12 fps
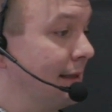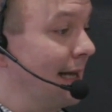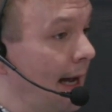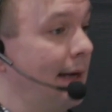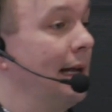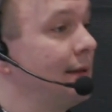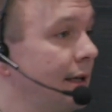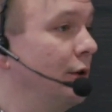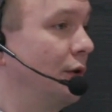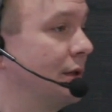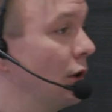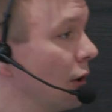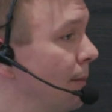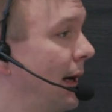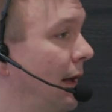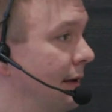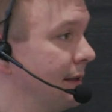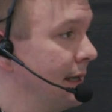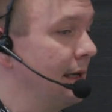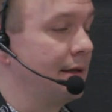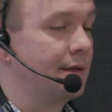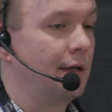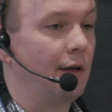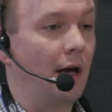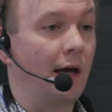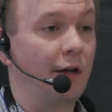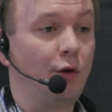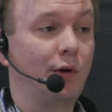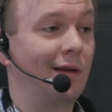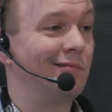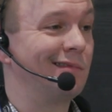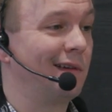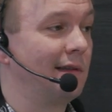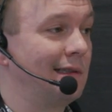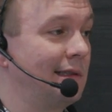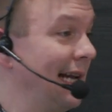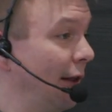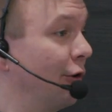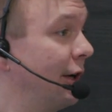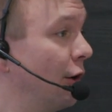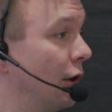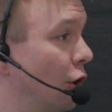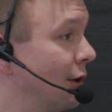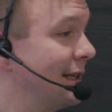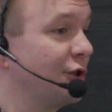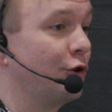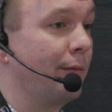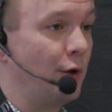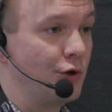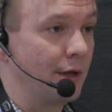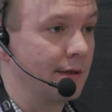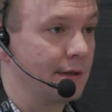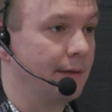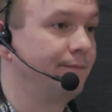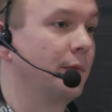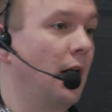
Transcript: tied into those alert policies, you can tailor your alert distributions.